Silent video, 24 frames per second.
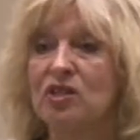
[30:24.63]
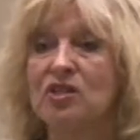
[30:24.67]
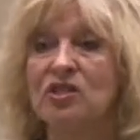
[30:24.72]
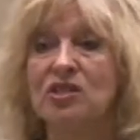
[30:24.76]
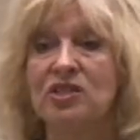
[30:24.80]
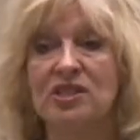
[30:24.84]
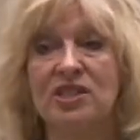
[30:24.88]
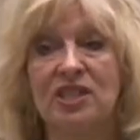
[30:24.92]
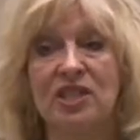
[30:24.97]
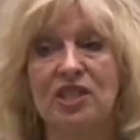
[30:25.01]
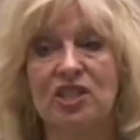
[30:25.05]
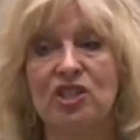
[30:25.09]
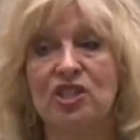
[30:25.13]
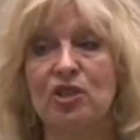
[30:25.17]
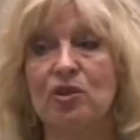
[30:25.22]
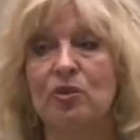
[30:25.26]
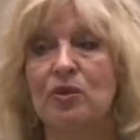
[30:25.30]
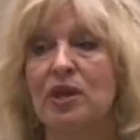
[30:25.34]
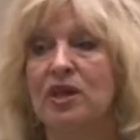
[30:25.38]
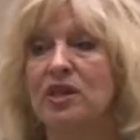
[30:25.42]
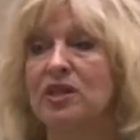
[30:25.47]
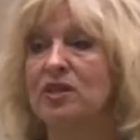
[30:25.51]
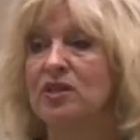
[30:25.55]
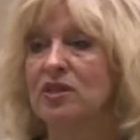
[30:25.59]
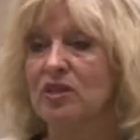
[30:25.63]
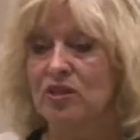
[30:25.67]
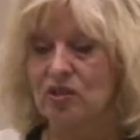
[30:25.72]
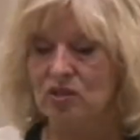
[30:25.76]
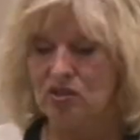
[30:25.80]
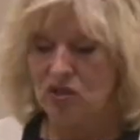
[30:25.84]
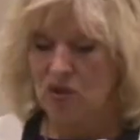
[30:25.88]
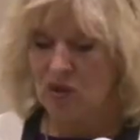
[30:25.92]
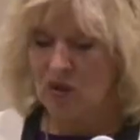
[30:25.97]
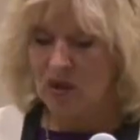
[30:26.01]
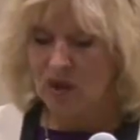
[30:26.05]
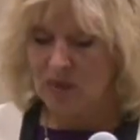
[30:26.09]
Stick to it.
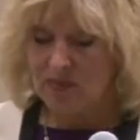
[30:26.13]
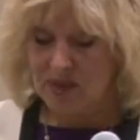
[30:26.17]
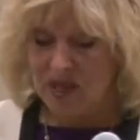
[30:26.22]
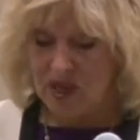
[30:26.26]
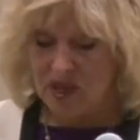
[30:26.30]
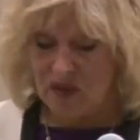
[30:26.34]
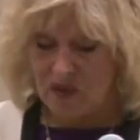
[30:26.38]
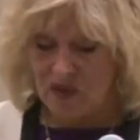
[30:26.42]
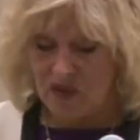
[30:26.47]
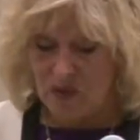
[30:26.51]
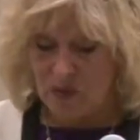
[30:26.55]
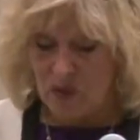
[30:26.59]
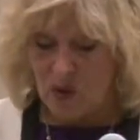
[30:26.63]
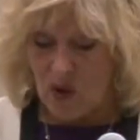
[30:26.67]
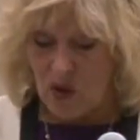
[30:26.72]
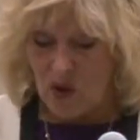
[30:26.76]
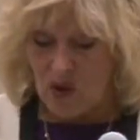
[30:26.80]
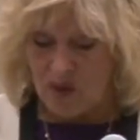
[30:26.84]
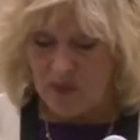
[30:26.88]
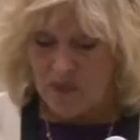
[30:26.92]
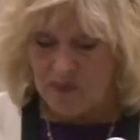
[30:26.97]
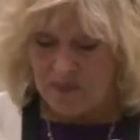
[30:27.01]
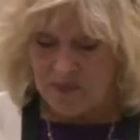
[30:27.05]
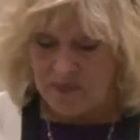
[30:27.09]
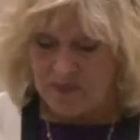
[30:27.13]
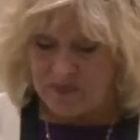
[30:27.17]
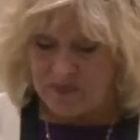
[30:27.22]
Don't come down off the wall.